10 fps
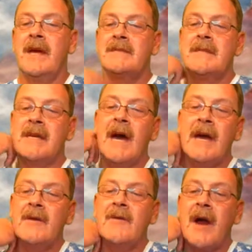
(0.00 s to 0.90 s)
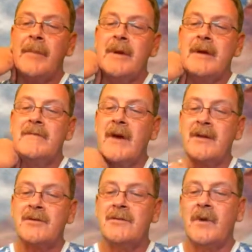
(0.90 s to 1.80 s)
S&K Crappy
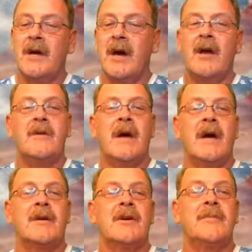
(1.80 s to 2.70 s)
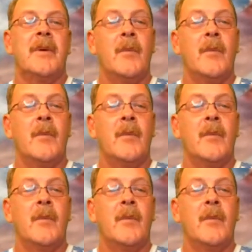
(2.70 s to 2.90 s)
Adventures. We got all kind of good.